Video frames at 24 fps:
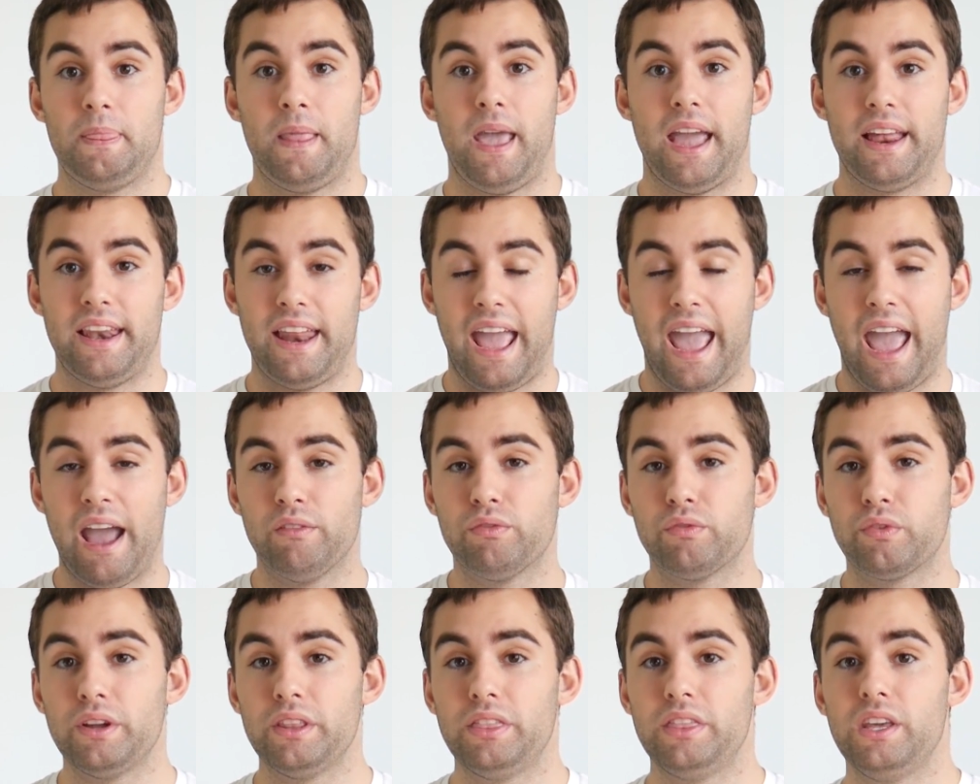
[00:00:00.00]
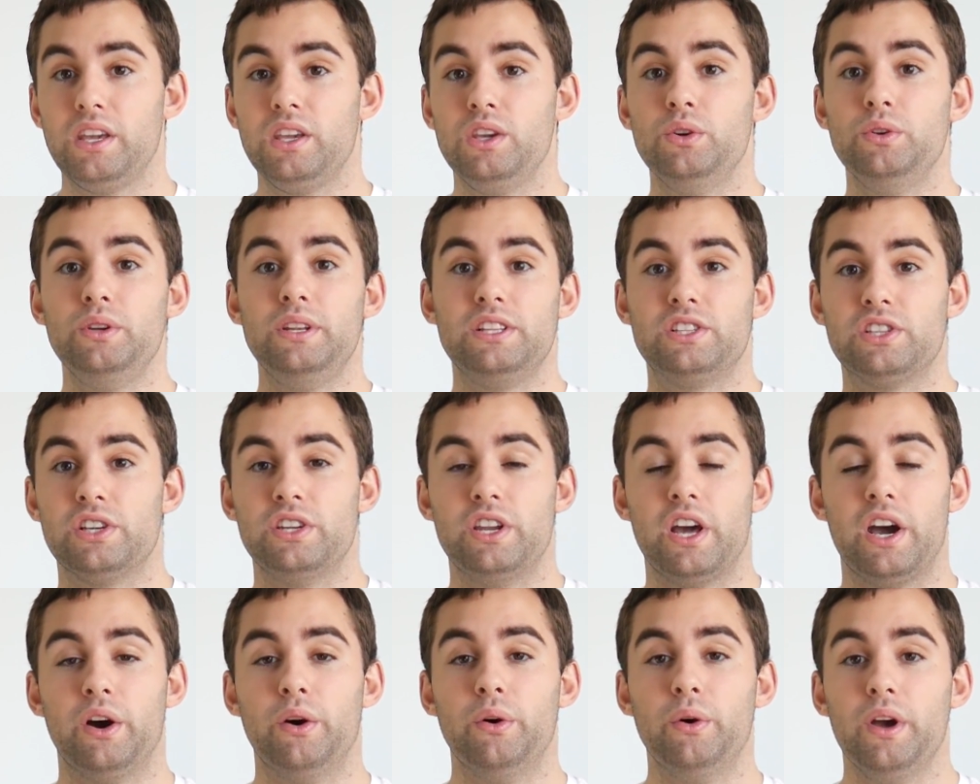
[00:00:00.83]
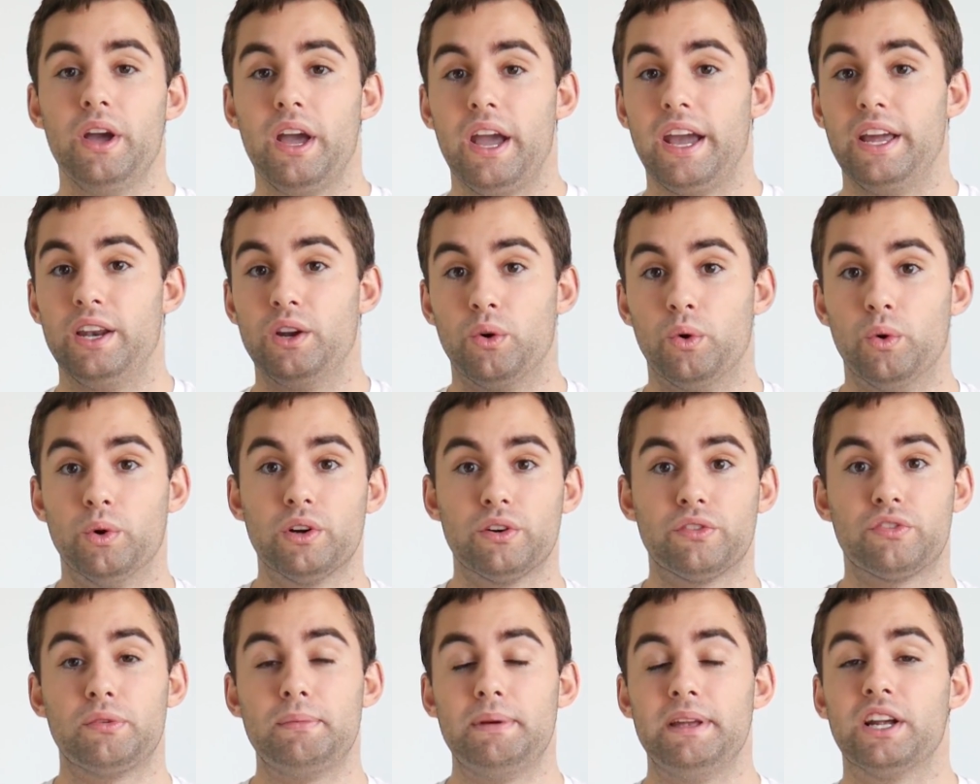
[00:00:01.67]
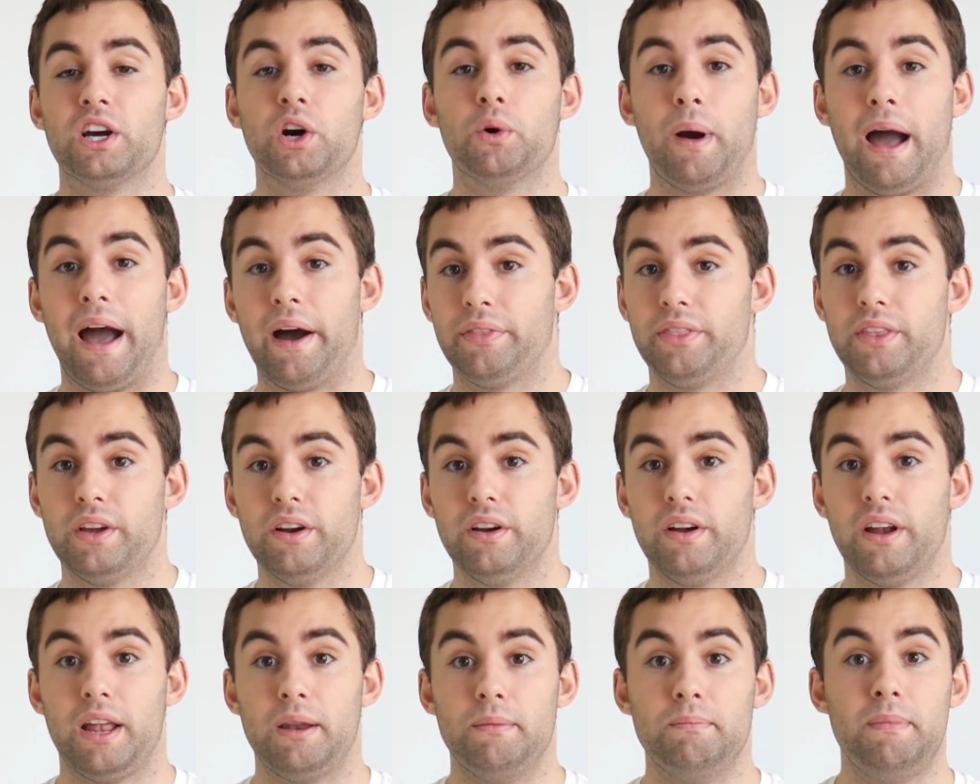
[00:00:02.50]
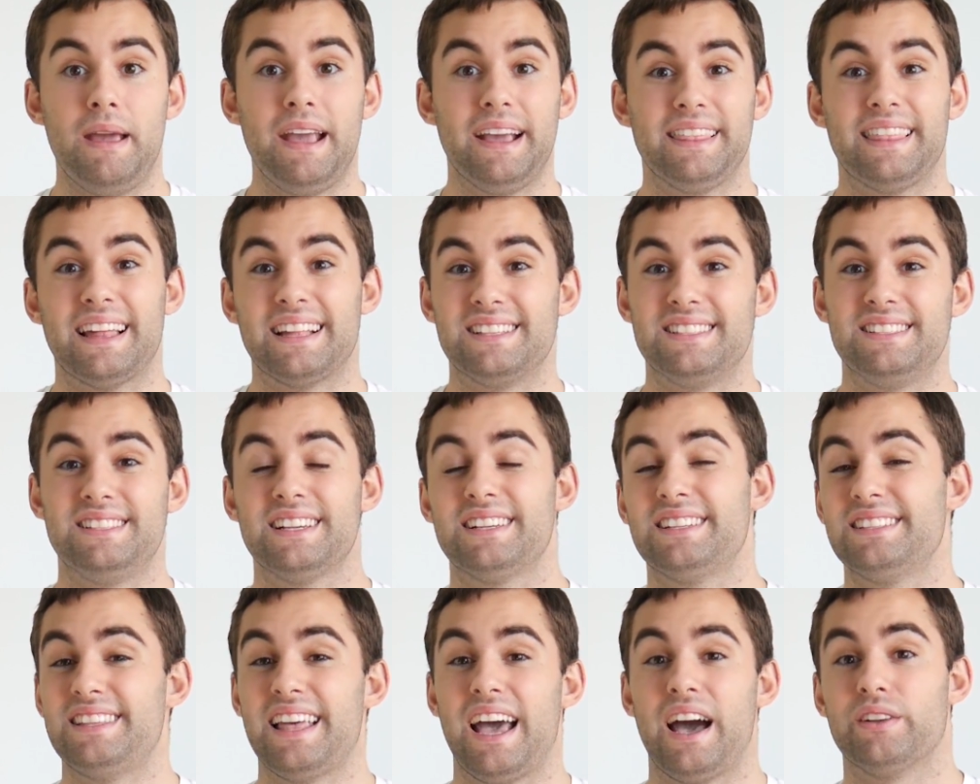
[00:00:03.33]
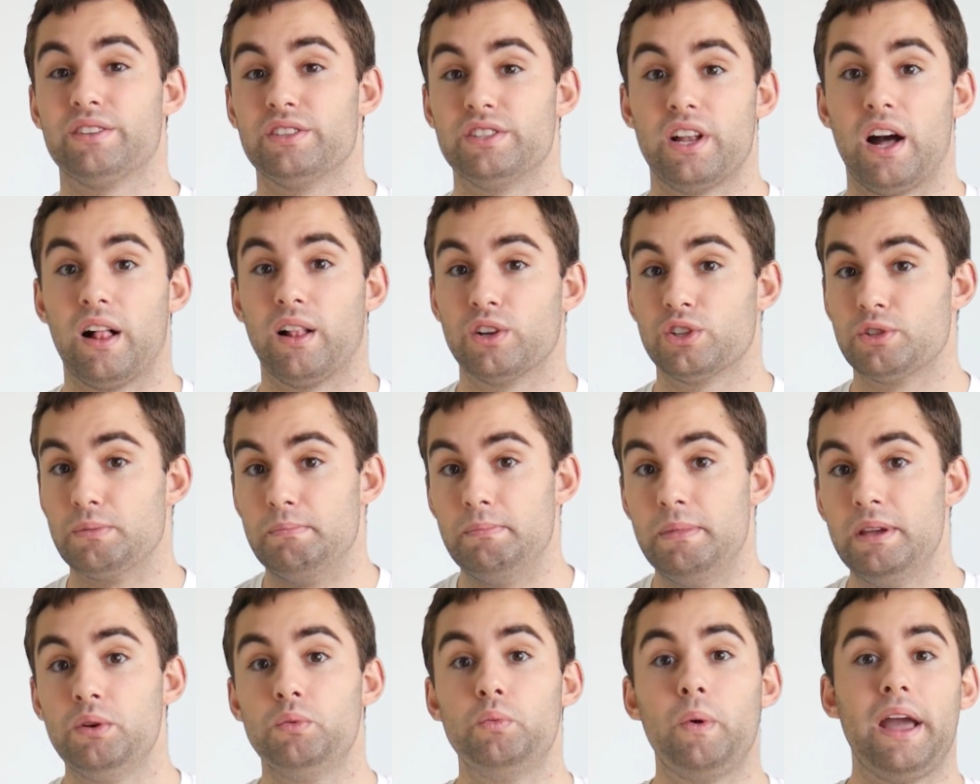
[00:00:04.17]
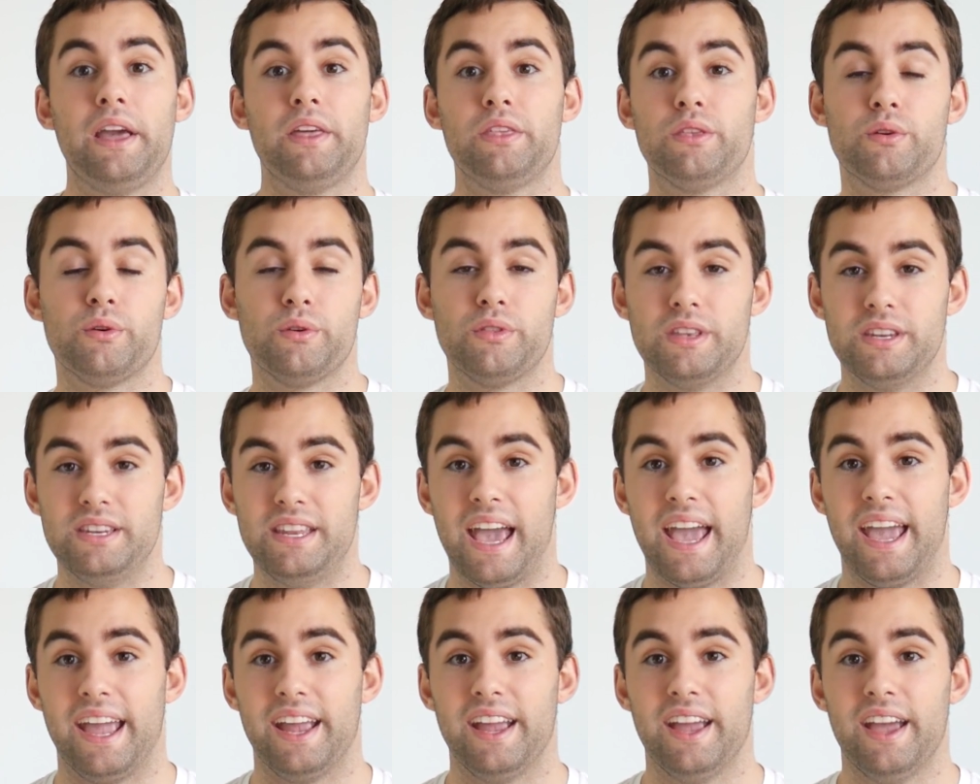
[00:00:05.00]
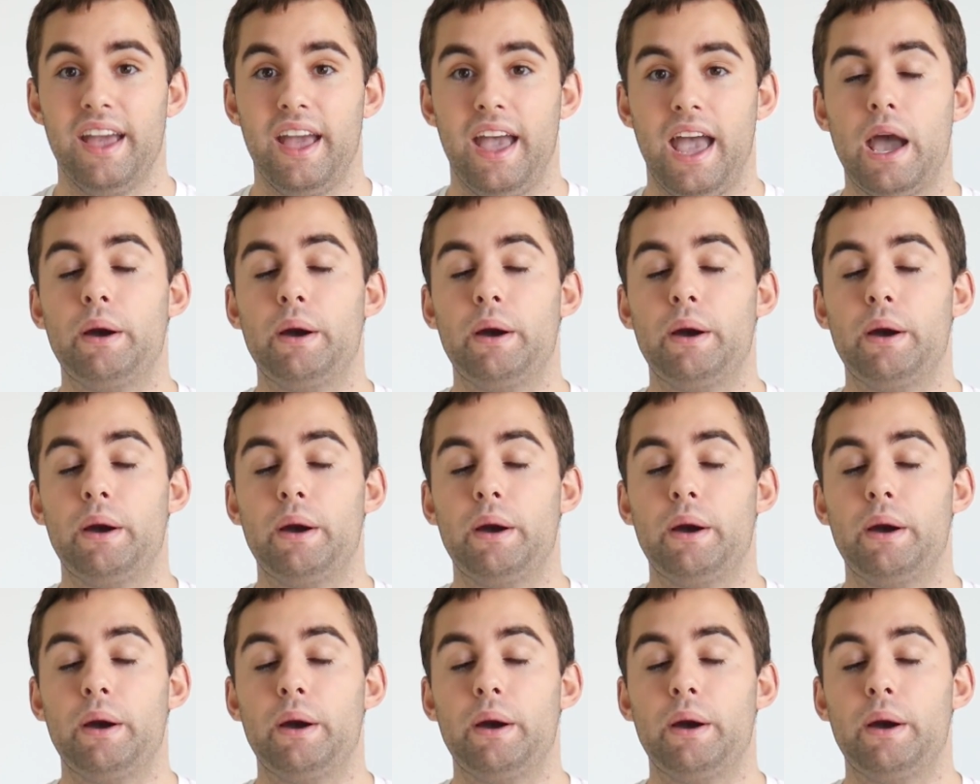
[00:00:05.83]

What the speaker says: and everything you need to know in order for me to go out there and make that $6,000 midway through the day.